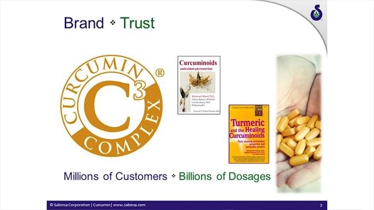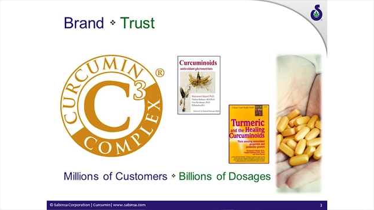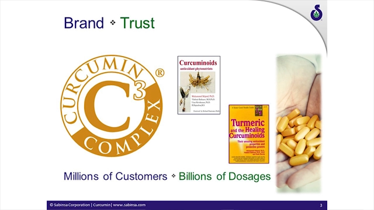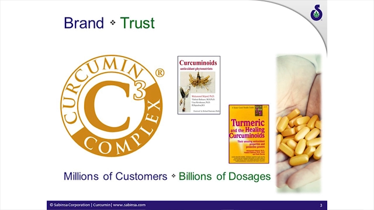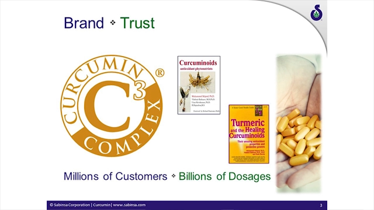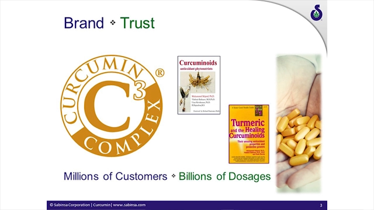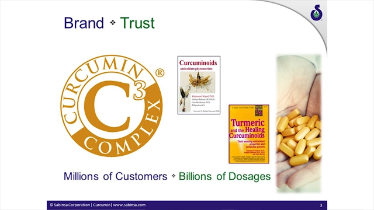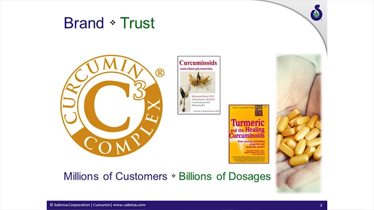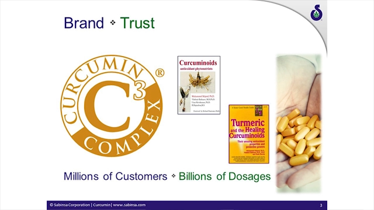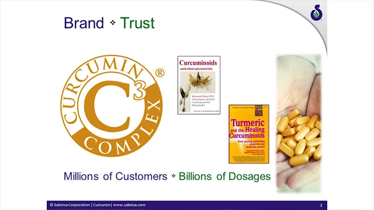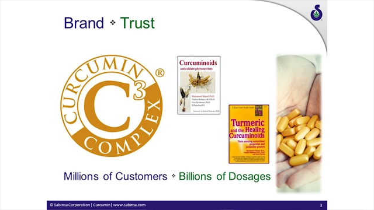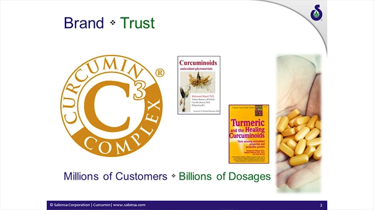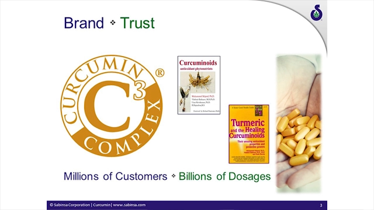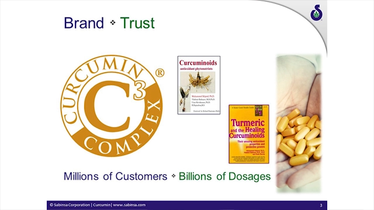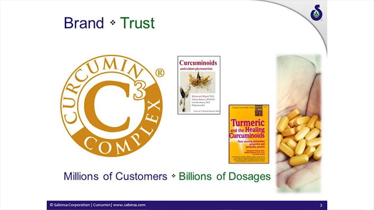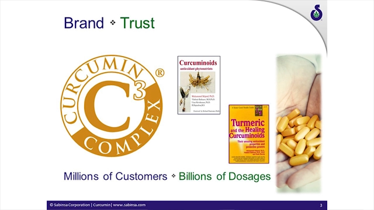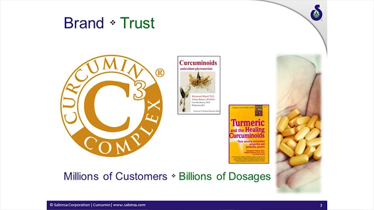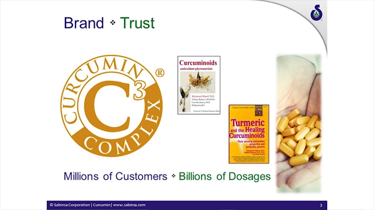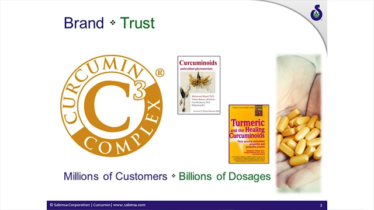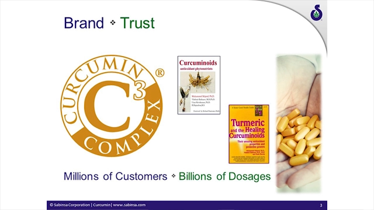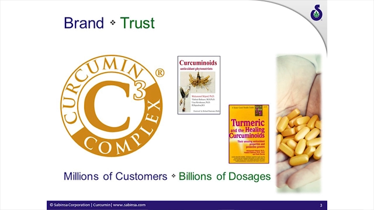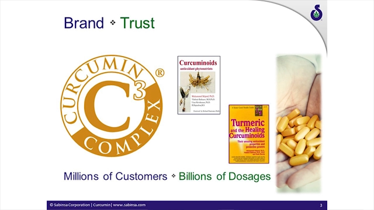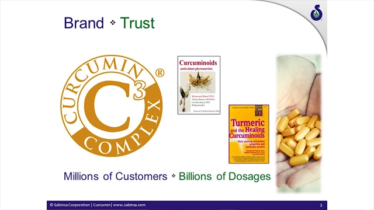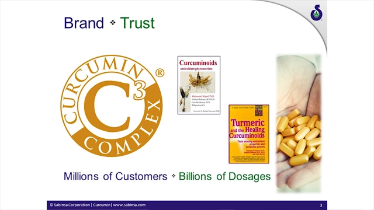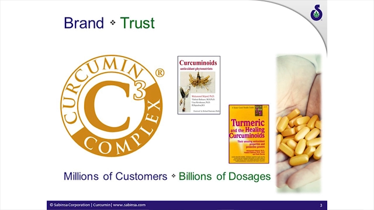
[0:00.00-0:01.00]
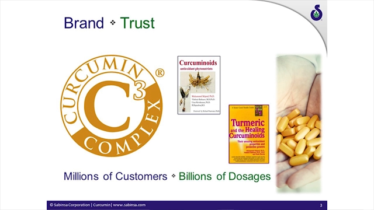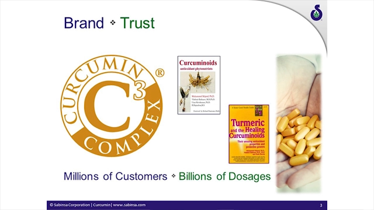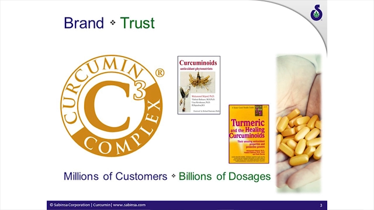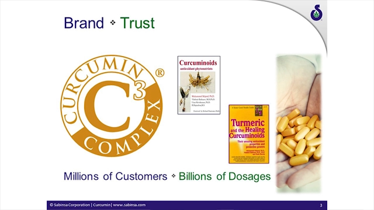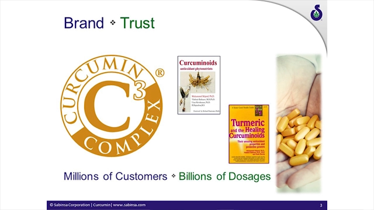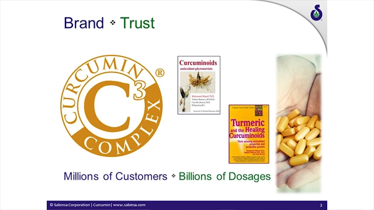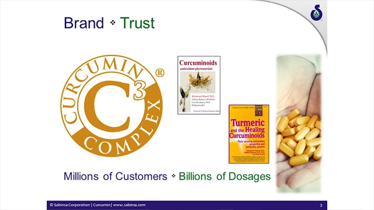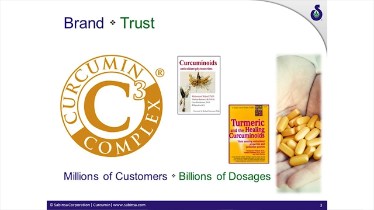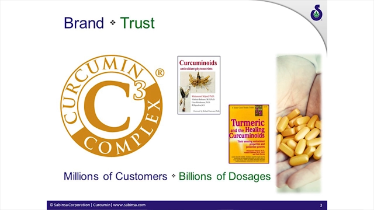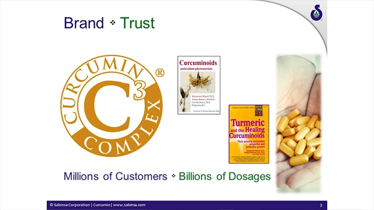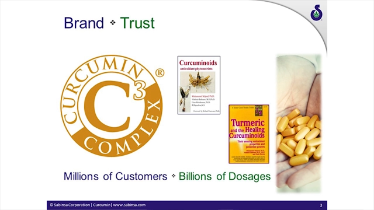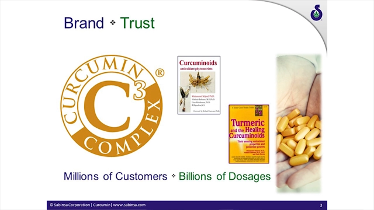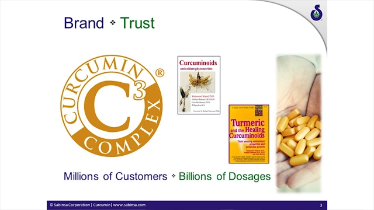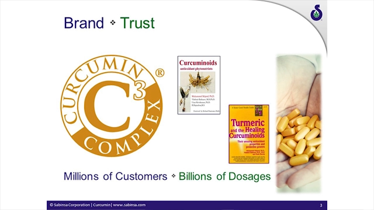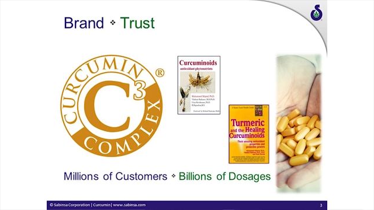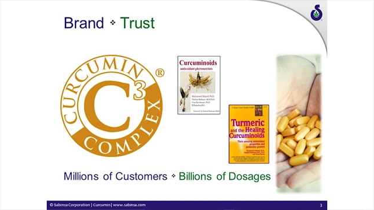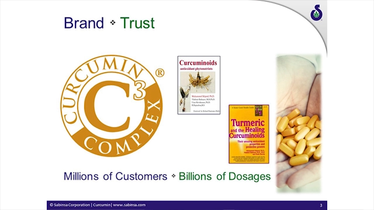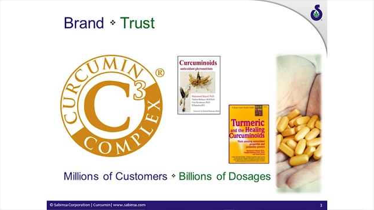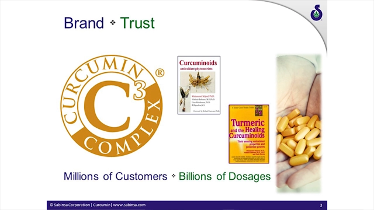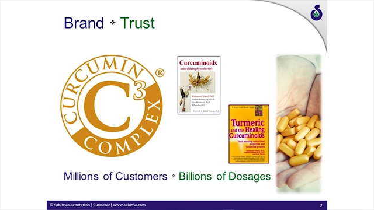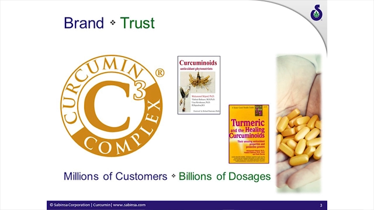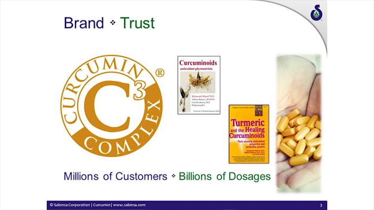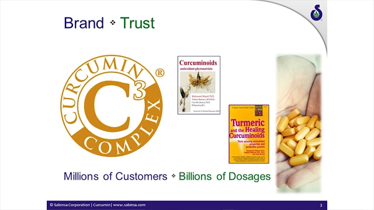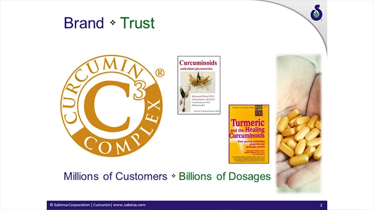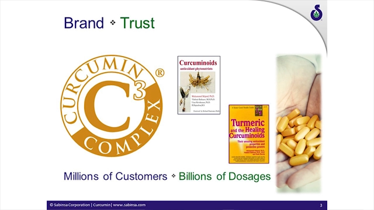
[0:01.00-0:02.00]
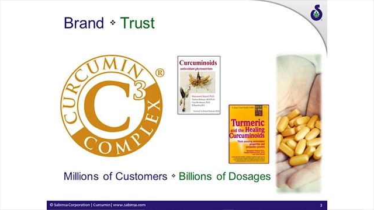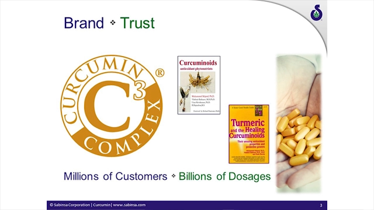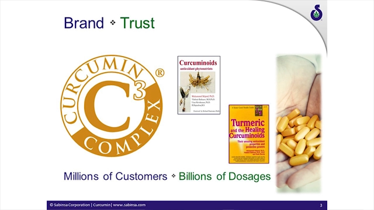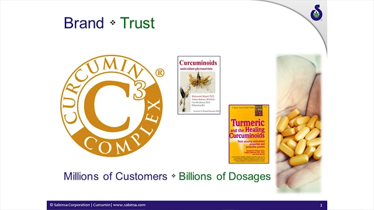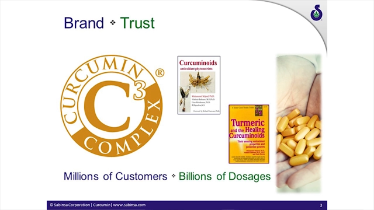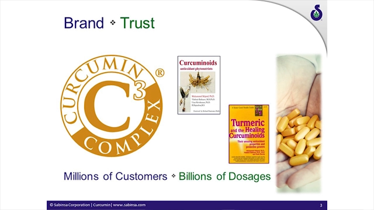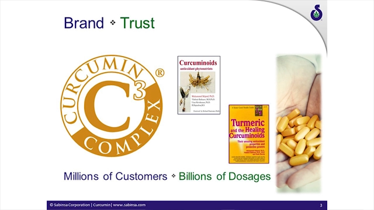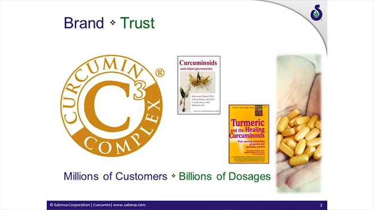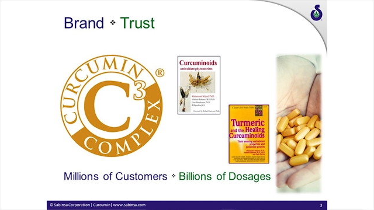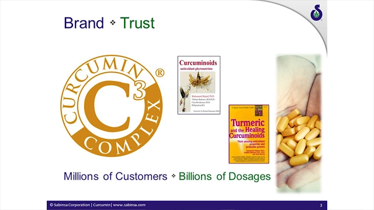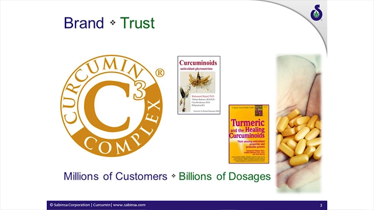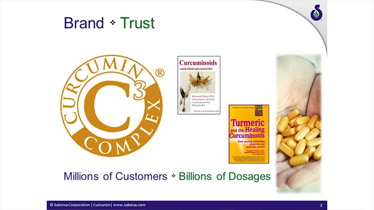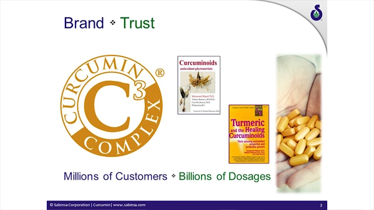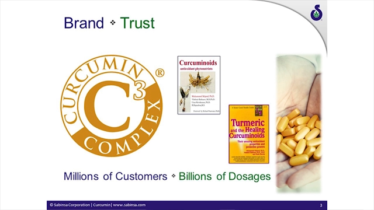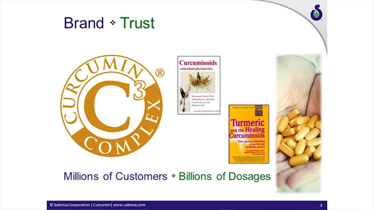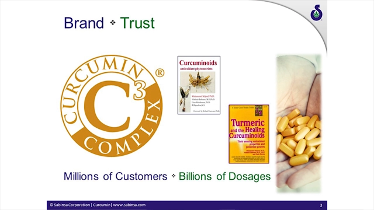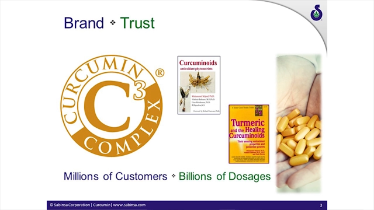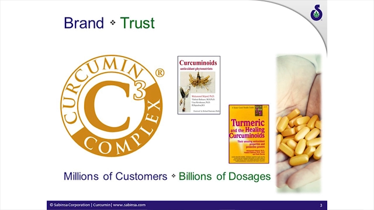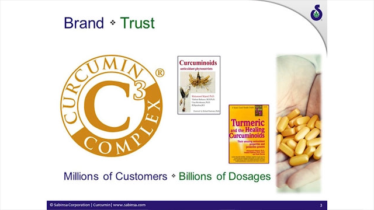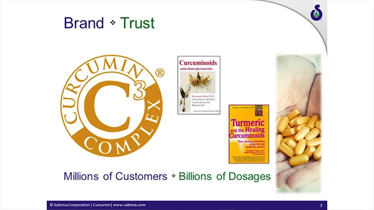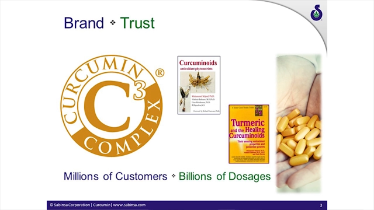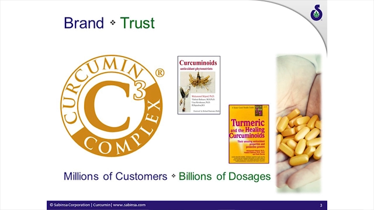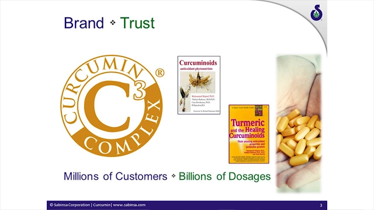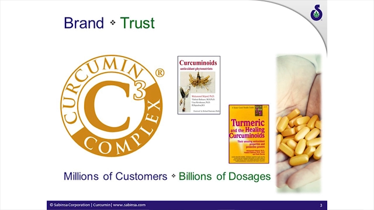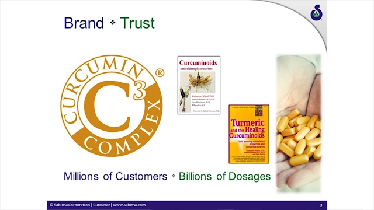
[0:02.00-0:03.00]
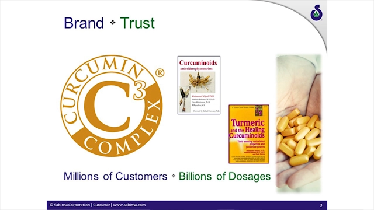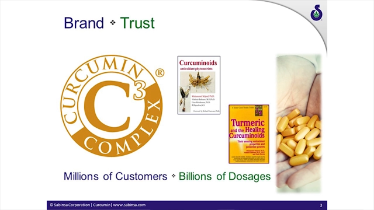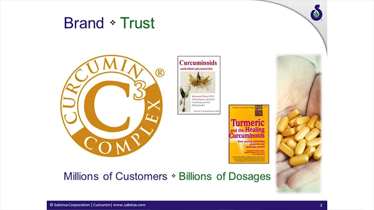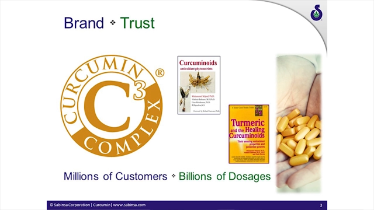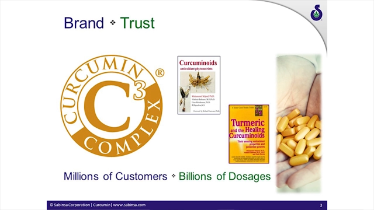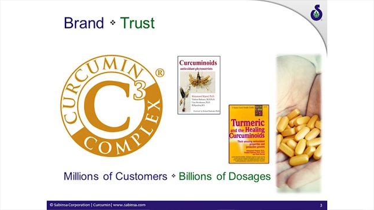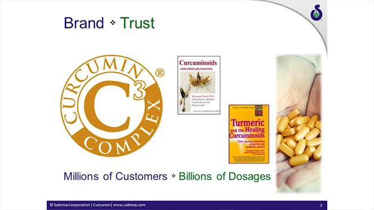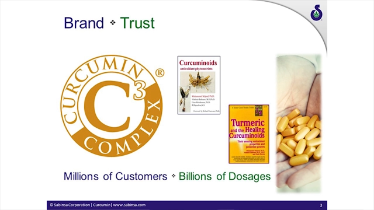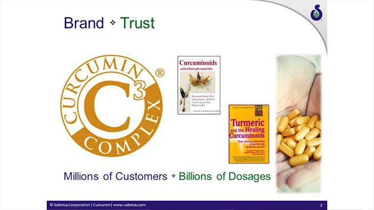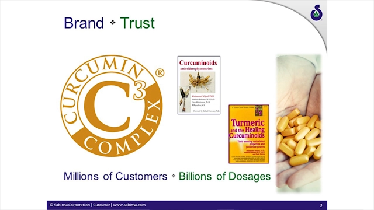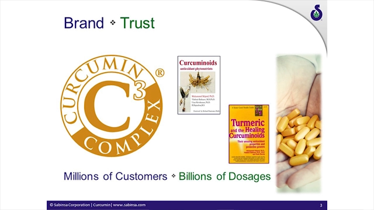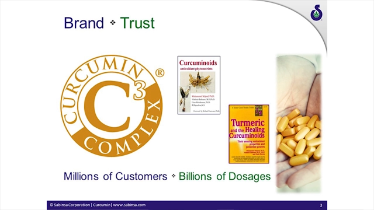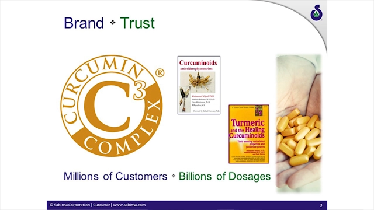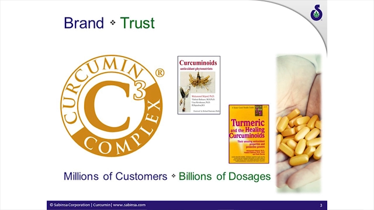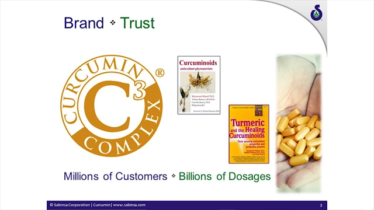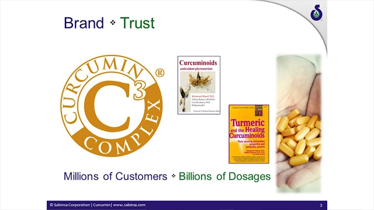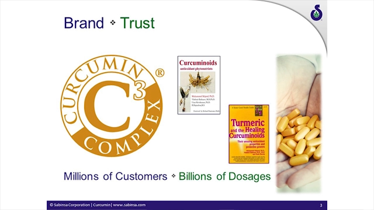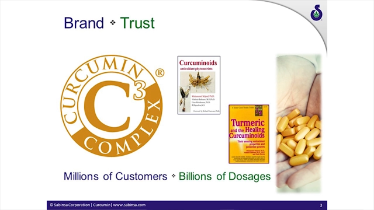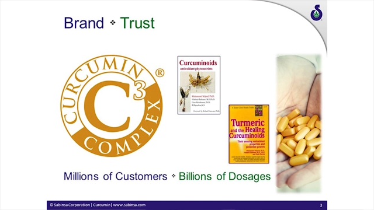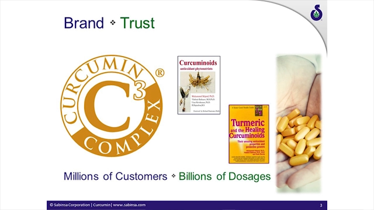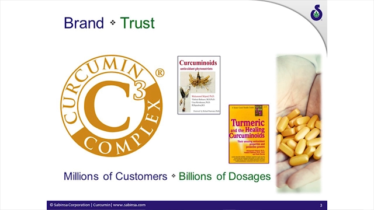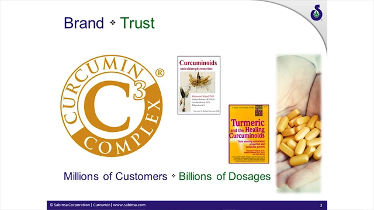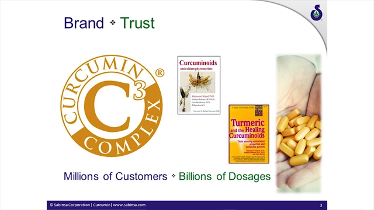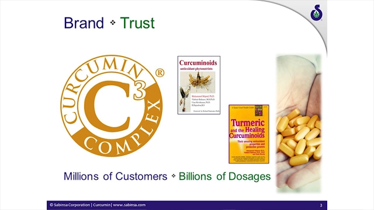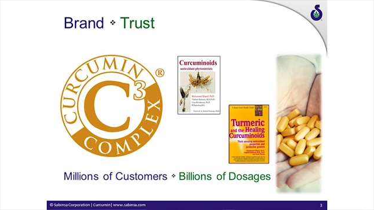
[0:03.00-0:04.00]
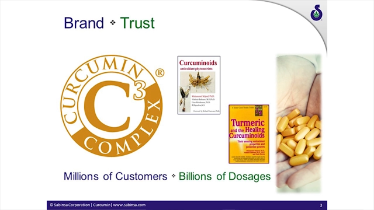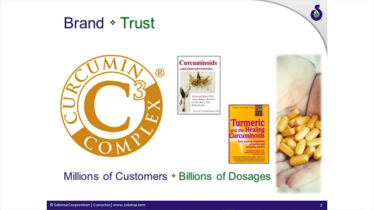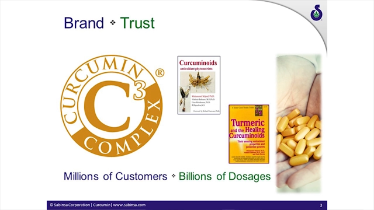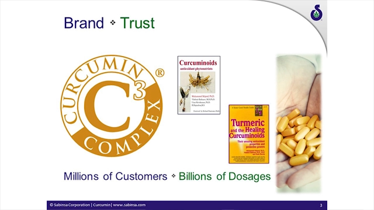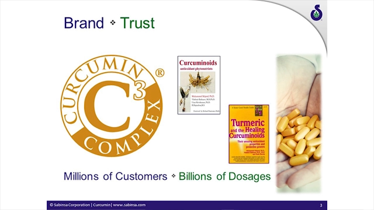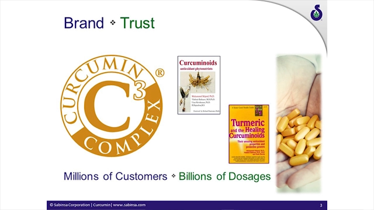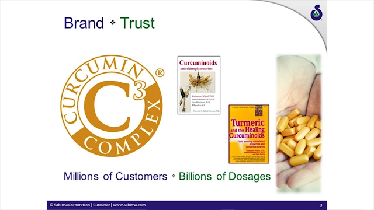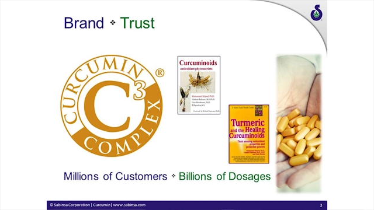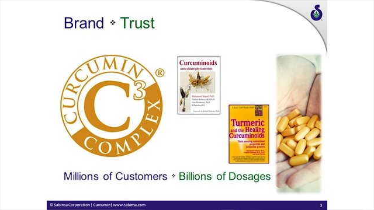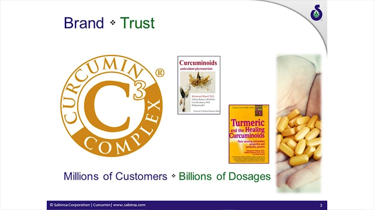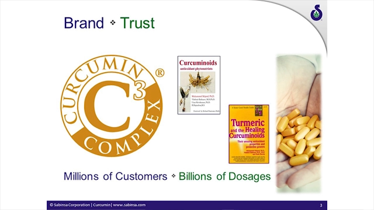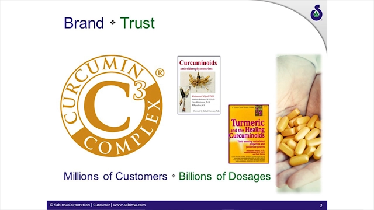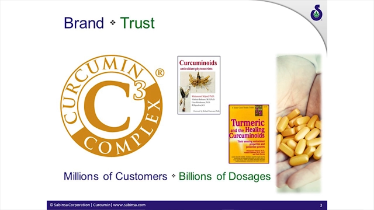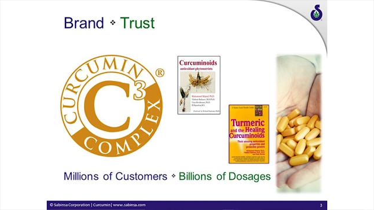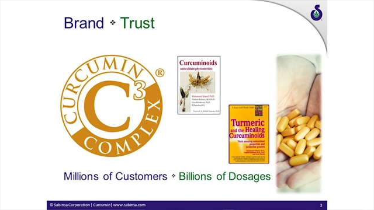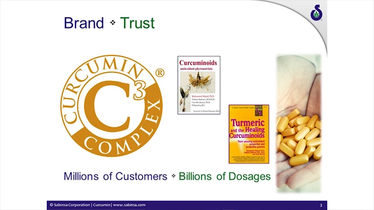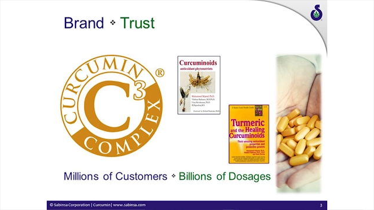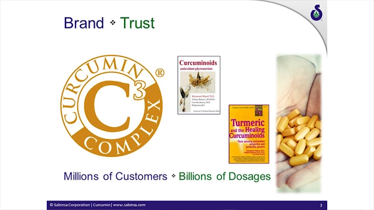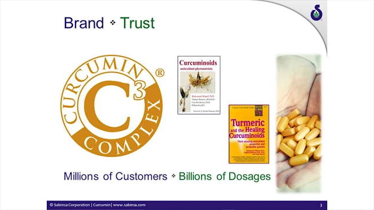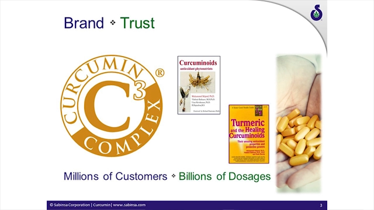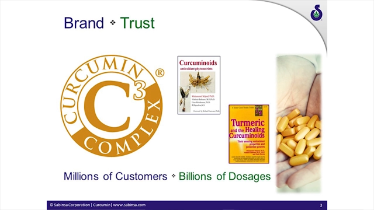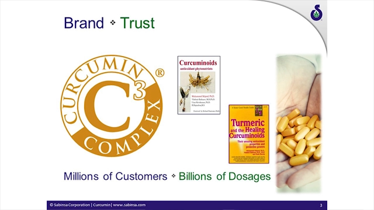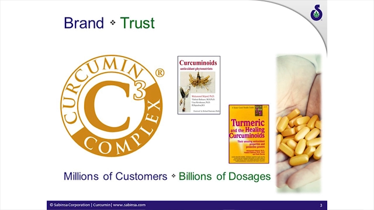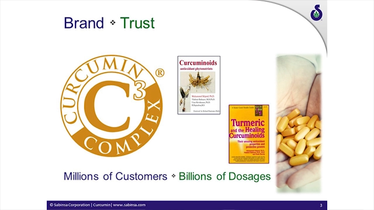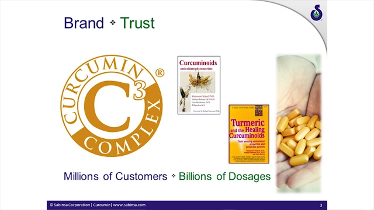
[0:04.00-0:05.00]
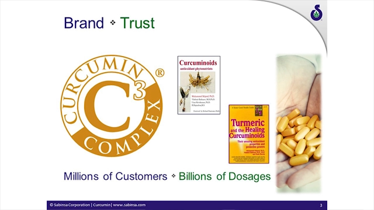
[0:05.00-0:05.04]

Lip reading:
(no speaker visible)